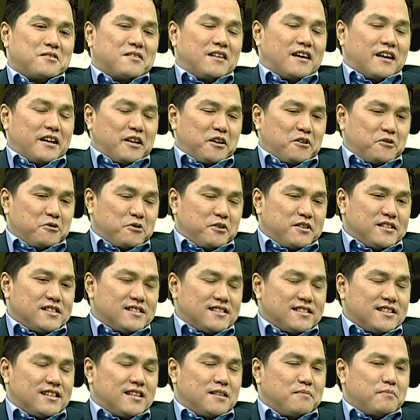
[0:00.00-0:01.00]
I do this
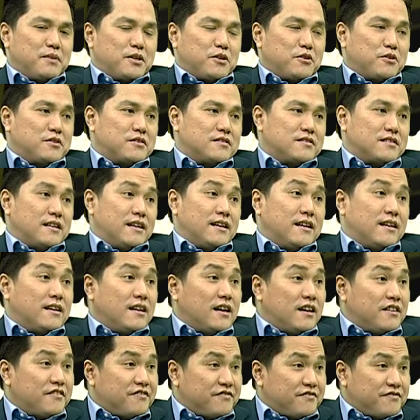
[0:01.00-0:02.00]
deal because I
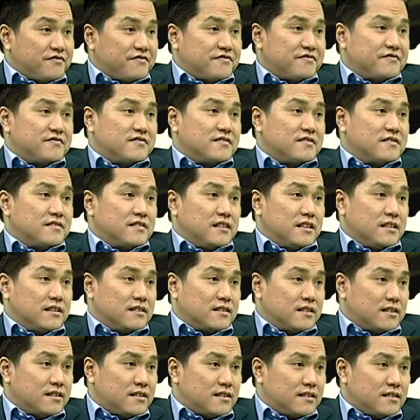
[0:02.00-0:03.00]
love
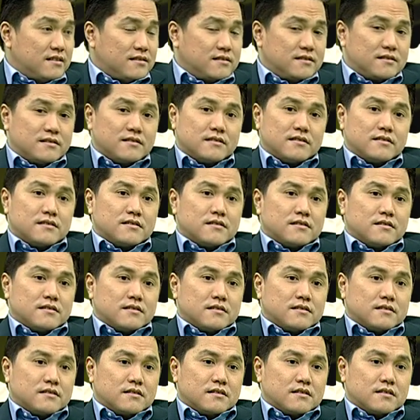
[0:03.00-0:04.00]
Inter,
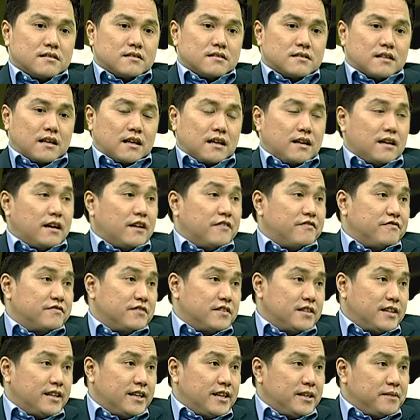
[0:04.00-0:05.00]
I love
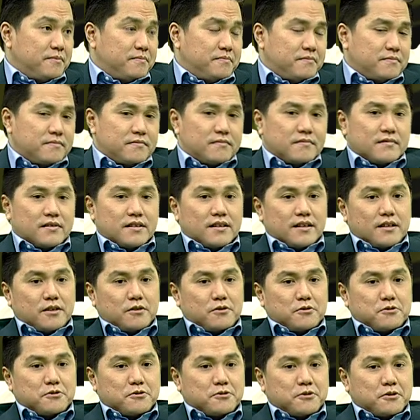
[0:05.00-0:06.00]
the game, and
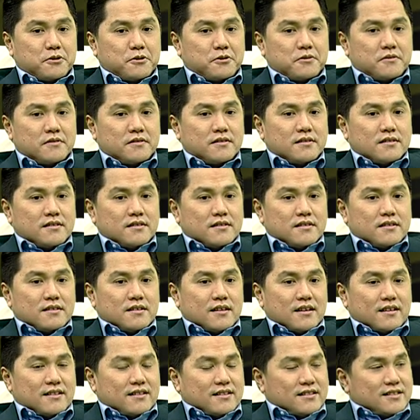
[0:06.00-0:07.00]
also
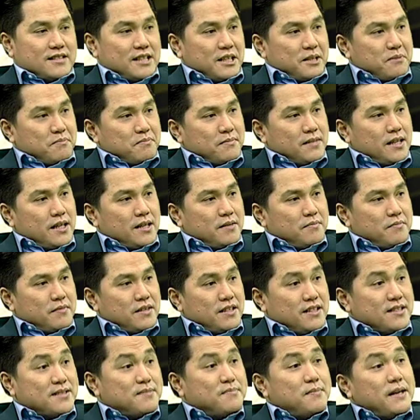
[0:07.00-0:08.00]
at the same time
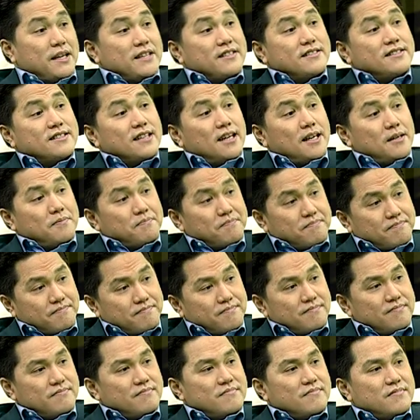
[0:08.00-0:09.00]
it's my job
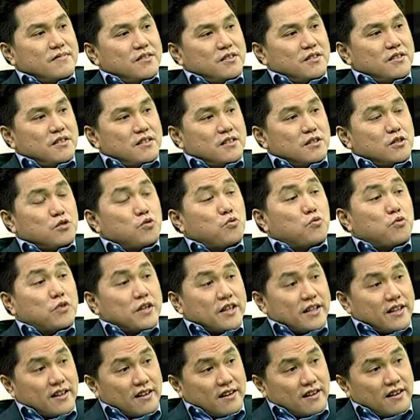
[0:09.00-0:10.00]
to
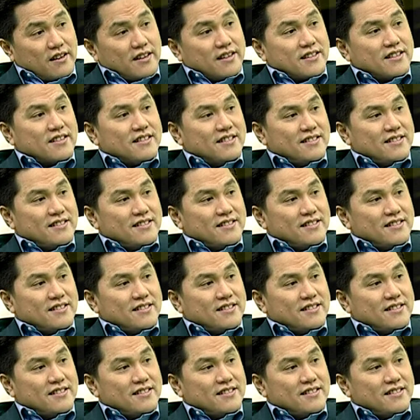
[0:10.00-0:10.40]
working hard.